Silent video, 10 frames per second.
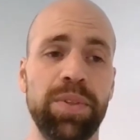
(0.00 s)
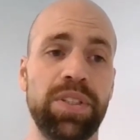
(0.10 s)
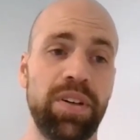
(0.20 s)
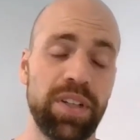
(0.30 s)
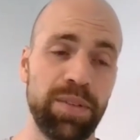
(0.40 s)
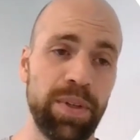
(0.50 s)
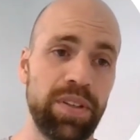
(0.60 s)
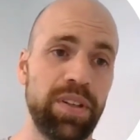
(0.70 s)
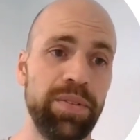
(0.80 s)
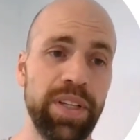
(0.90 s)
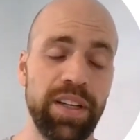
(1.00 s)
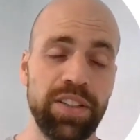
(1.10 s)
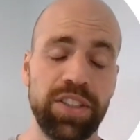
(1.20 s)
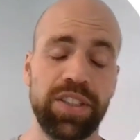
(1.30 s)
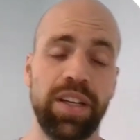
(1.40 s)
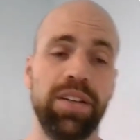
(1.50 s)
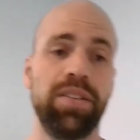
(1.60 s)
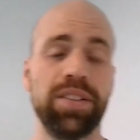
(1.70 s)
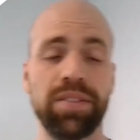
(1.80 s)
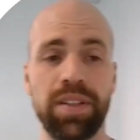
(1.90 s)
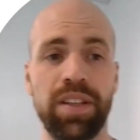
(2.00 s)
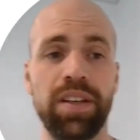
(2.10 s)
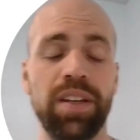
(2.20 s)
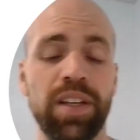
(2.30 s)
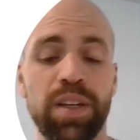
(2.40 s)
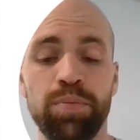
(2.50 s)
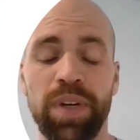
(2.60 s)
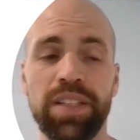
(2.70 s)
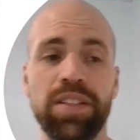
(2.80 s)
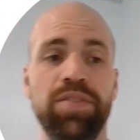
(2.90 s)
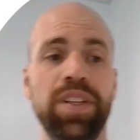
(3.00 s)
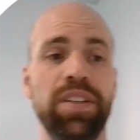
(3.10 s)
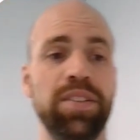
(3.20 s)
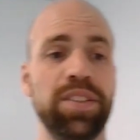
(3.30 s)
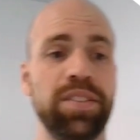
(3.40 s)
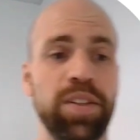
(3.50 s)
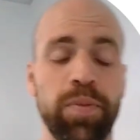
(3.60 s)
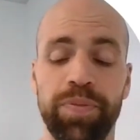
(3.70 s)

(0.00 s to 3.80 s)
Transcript: We talked about the communication channel also in the basis videos,